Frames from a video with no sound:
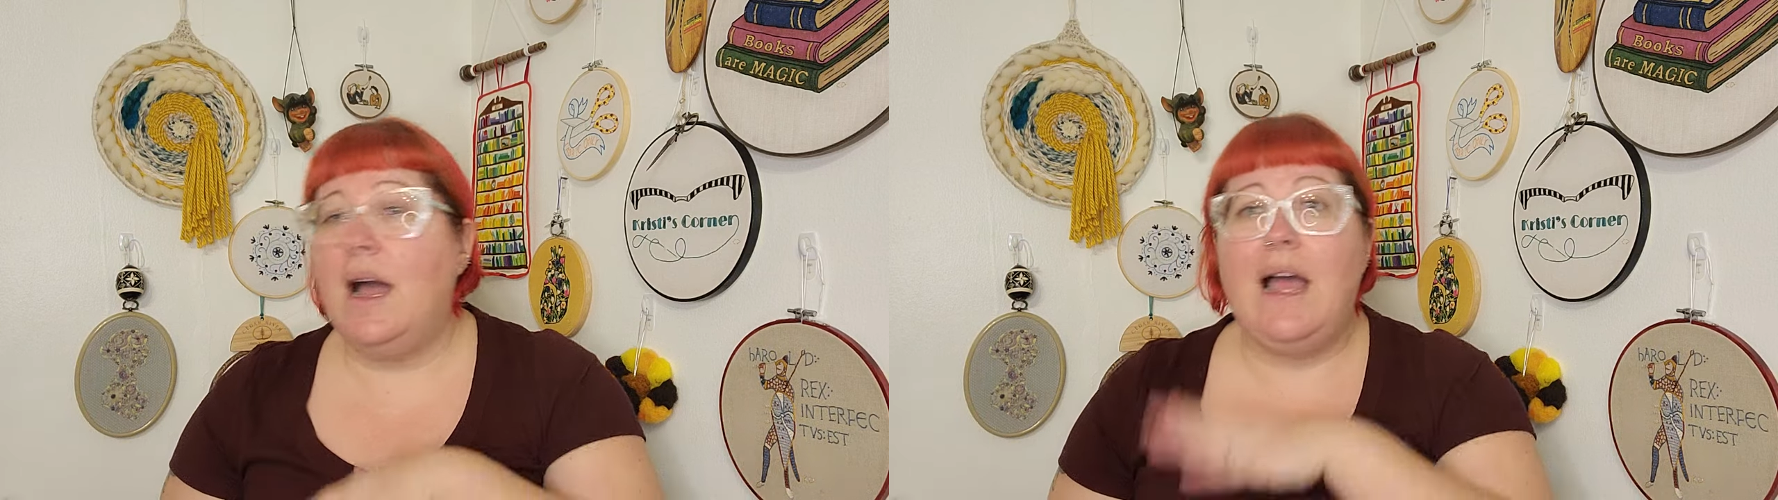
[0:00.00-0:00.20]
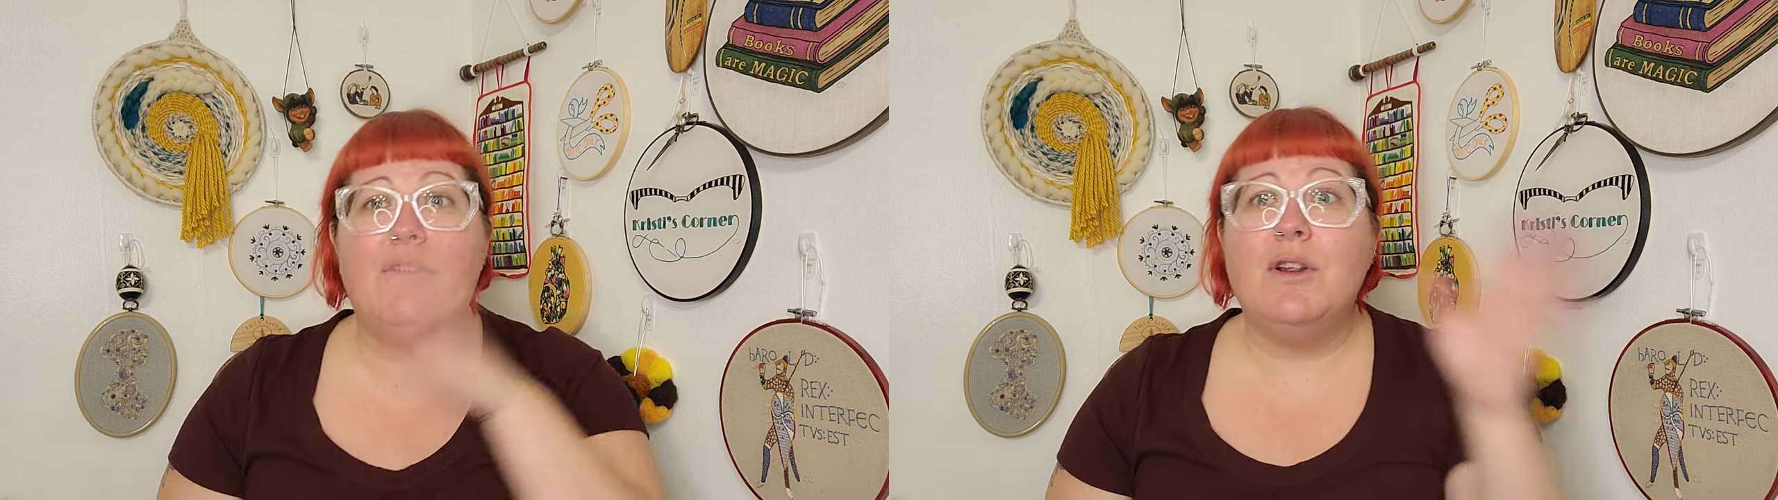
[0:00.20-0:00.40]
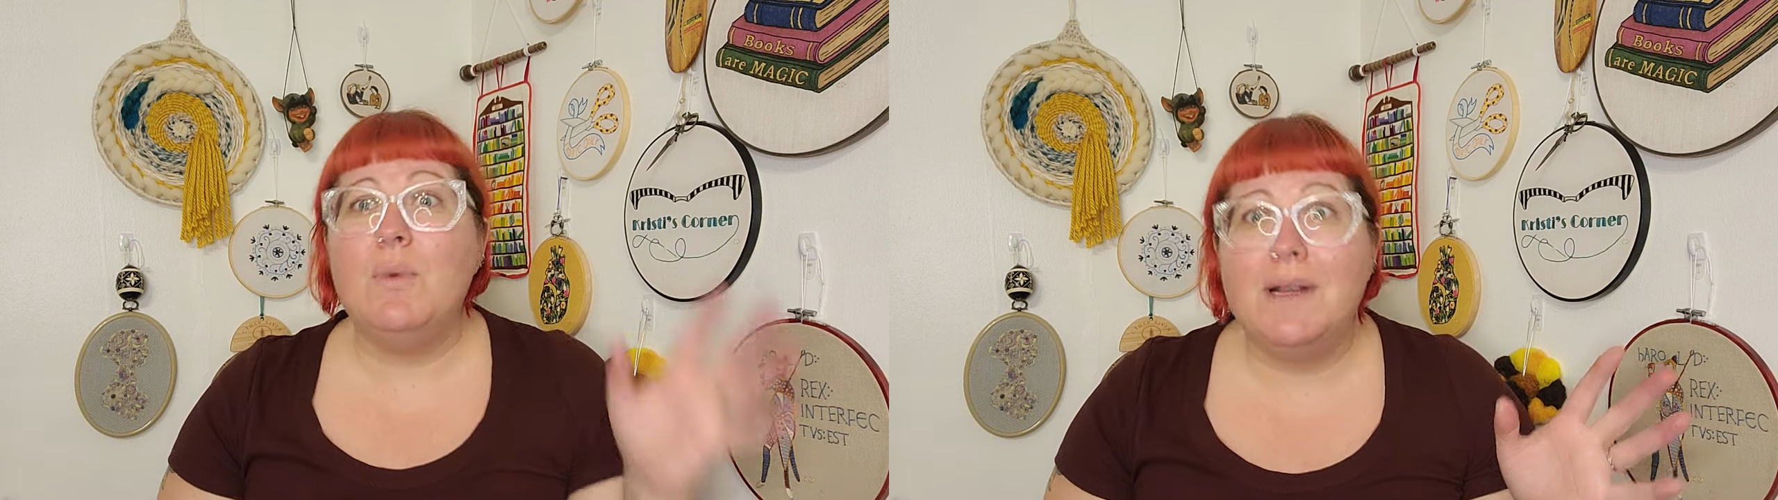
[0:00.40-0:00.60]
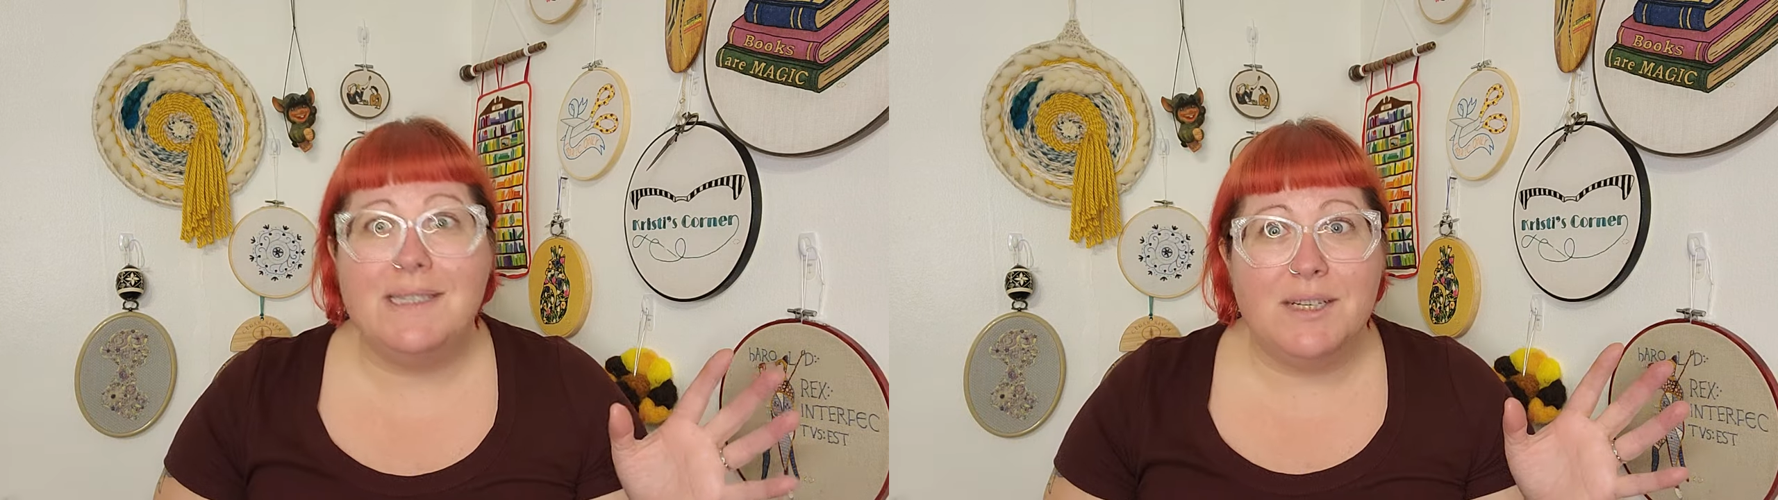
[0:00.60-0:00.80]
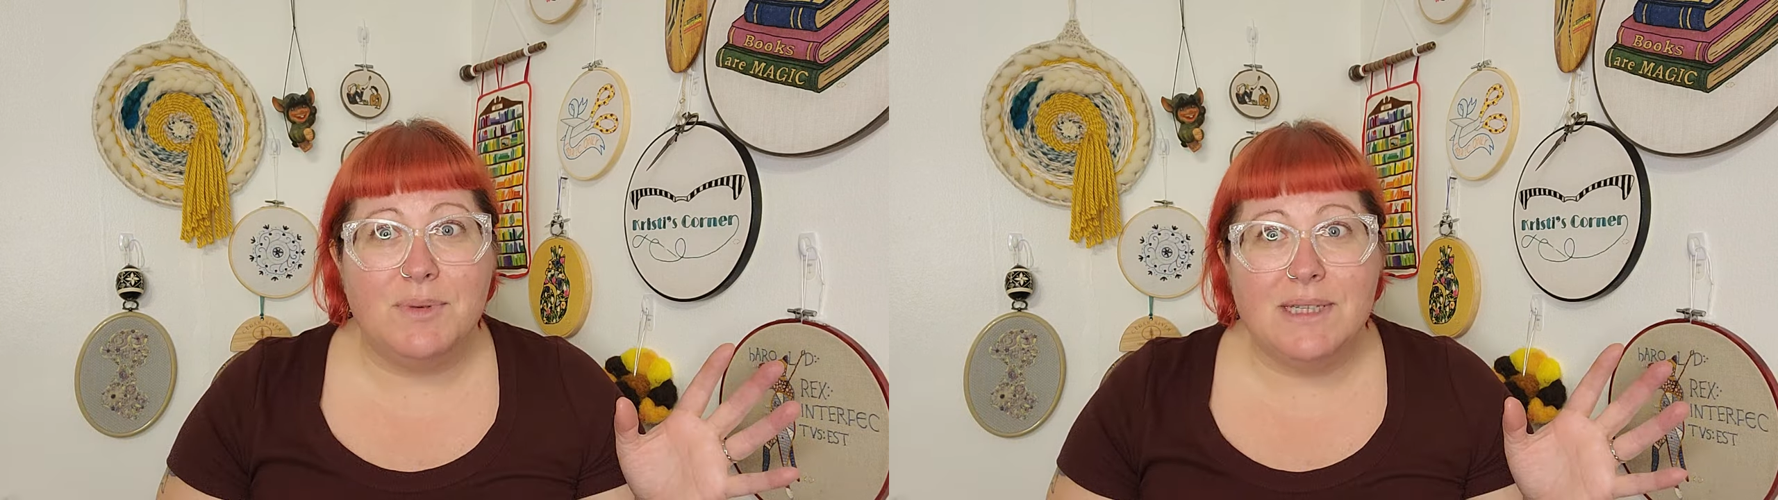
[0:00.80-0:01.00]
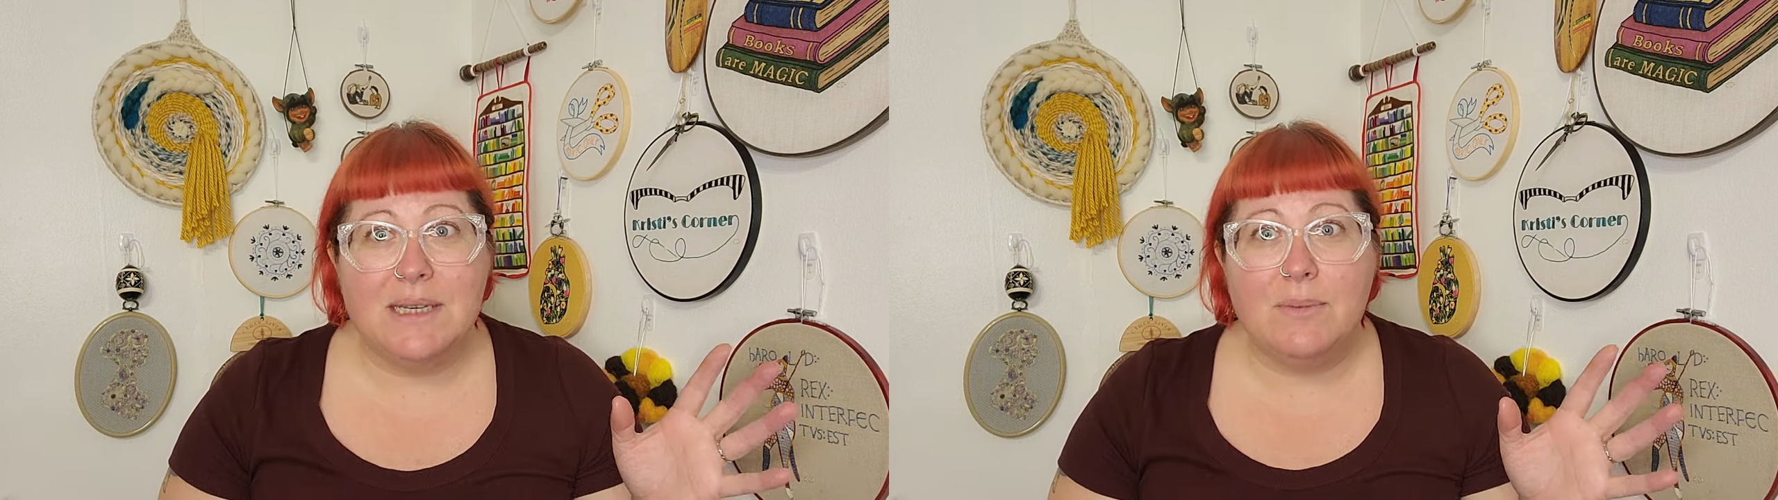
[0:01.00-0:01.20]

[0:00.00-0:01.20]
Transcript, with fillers: Everyone did really